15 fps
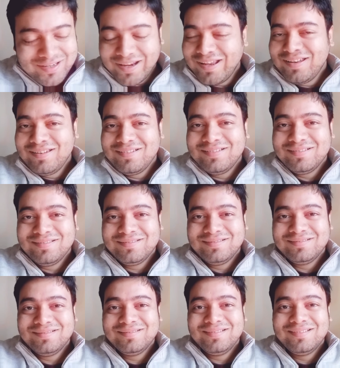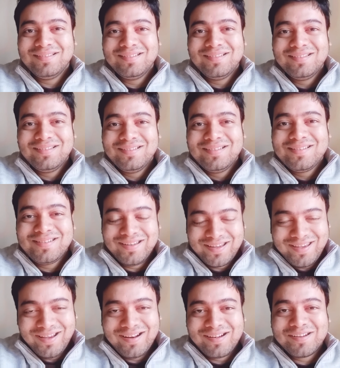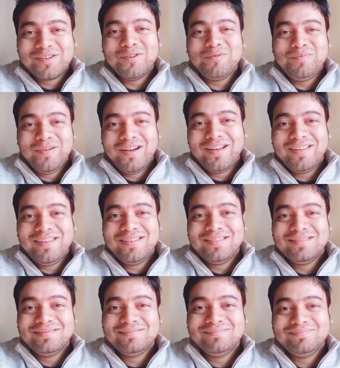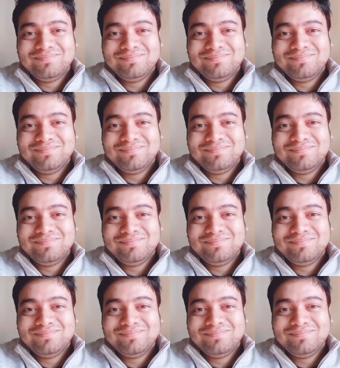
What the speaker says: again. Take care, goodbye.